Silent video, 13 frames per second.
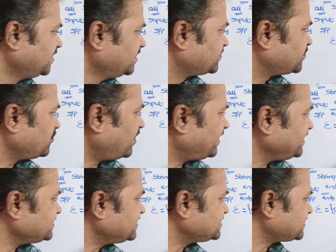So what
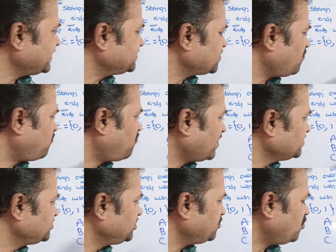is the size of
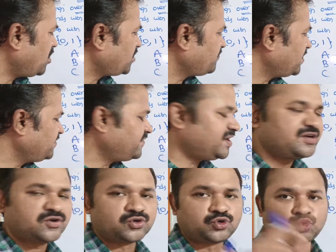10 or
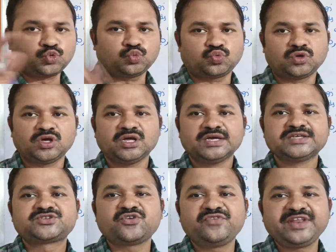11? 2.
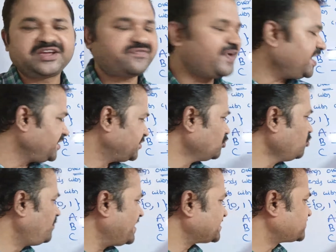So we require 2
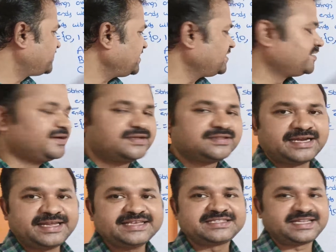plus 1.
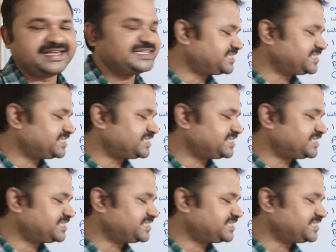That is 3